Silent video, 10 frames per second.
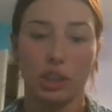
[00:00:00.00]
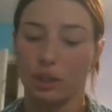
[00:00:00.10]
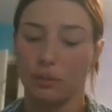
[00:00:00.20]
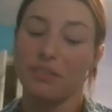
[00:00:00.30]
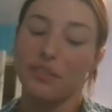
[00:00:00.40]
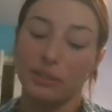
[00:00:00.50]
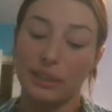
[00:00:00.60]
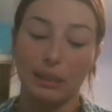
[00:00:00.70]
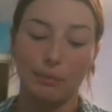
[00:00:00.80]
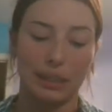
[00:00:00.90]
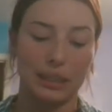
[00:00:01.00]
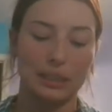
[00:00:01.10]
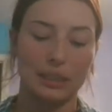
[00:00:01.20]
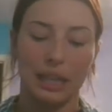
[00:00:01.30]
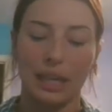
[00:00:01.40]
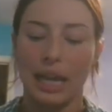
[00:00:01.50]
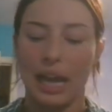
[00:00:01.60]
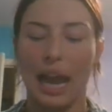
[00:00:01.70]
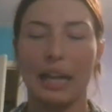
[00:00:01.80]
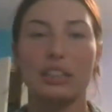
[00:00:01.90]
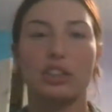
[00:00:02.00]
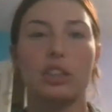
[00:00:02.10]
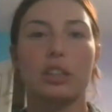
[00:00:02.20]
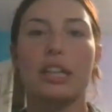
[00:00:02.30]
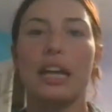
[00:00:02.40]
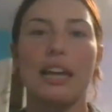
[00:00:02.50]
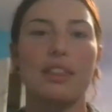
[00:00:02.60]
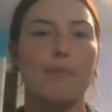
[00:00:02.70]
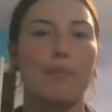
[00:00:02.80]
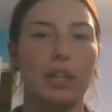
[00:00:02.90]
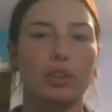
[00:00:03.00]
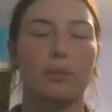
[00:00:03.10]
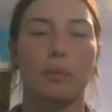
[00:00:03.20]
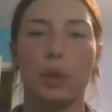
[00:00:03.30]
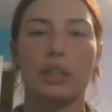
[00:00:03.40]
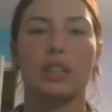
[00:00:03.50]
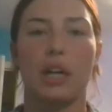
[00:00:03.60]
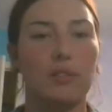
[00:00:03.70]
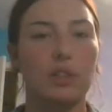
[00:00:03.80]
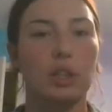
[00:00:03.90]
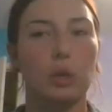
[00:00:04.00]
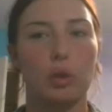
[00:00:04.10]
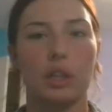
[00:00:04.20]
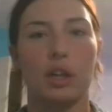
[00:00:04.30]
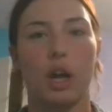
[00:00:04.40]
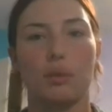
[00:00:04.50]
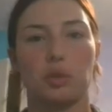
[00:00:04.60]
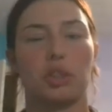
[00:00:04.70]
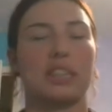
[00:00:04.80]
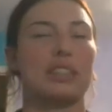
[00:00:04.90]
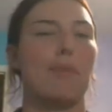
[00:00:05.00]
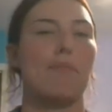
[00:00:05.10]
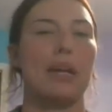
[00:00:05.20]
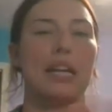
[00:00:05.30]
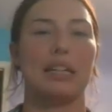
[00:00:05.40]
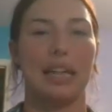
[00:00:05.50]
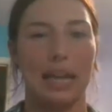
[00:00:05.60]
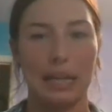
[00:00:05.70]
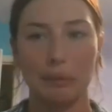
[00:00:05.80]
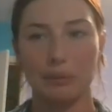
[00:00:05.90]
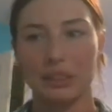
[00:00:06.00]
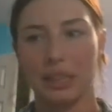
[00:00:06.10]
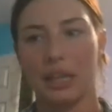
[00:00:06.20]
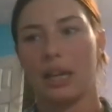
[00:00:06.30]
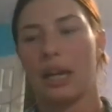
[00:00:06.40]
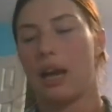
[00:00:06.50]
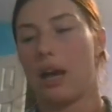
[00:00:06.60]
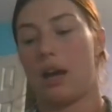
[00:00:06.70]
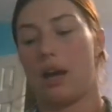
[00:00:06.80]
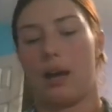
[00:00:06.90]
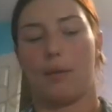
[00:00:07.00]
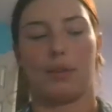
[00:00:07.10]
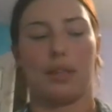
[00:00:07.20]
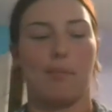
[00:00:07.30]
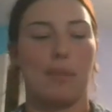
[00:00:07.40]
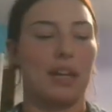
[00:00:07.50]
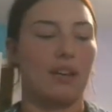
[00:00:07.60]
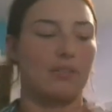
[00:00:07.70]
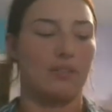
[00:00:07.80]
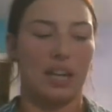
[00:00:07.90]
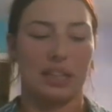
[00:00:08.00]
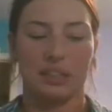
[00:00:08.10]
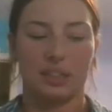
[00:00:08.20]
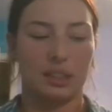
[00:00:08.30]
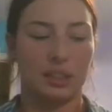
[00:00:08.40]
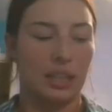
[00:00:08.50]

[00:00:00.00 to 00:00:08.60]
It'll be 15 minutes, and it's just going to hit the major points of the nuclear arms race, the big names, the big events,